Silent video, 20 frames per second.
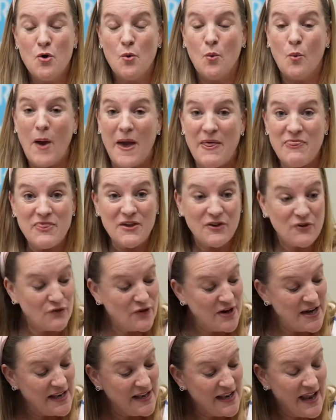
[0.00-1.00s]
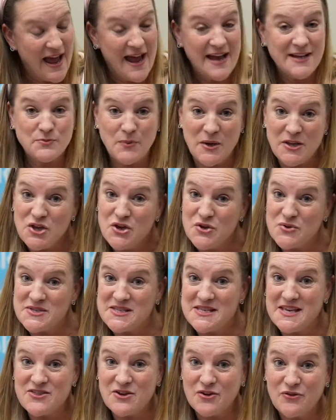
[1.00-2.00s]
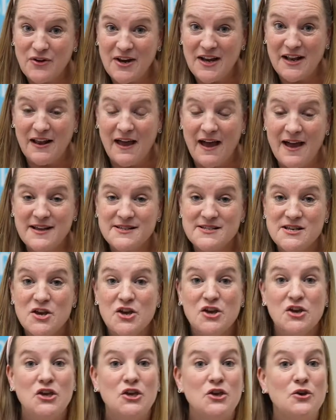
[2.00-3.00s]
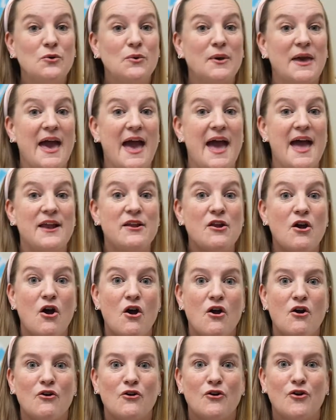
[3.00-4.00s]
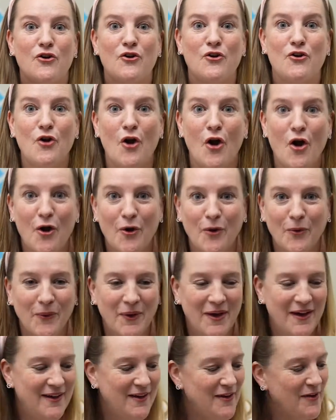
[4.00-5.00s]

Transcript: When the green light, when you see the green light, you can go.